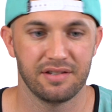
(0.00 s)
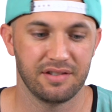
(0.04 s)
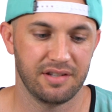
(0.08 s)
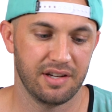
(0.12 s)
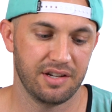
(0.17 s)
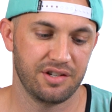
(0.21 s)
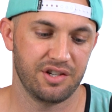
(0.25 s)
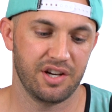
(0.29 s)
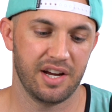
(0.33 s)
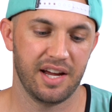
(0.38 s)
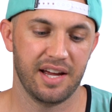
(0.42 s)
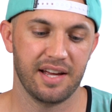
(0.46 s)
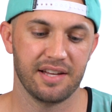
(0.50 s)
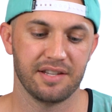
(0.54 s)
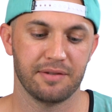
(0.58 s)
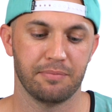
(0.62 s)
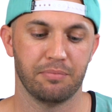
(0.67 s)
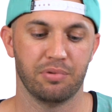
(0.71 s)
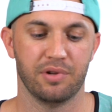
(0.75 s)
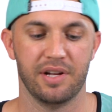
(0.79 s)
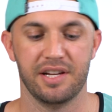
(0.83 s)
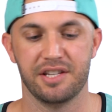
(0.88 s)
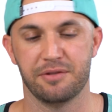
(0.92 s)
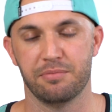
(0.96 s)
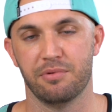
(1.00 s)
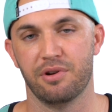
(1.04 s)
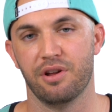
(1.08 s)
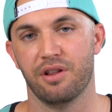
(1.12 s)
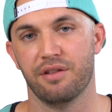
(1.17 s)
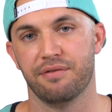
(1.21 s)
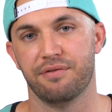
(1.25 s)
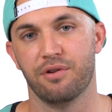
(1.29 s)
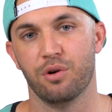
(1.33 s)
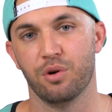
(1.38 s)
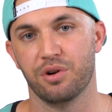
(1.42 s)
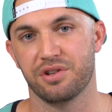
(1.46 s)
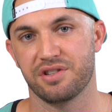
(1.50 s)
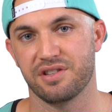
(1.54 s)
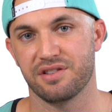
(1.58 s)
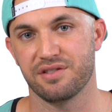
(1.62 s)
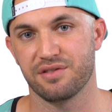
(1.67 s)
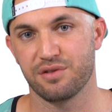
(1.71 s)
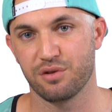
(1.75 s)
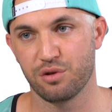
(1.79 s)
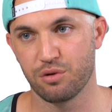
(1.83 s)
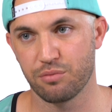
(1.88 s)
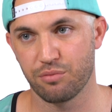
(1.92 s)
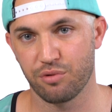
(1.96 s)
such as placement of the focus
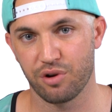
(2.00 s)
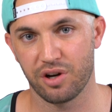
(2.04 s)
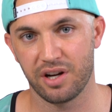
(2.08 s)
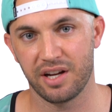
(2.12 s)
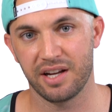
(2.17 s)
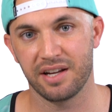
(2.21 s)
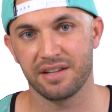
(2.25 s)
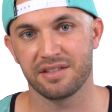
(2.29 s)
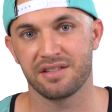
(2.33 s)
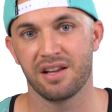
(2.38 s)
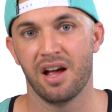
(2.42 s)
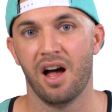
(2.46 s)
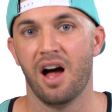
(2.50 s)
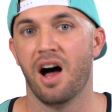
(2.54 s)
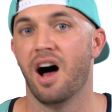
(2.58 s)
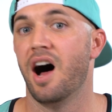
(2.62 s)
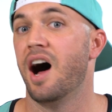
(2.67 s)
and zoom rings,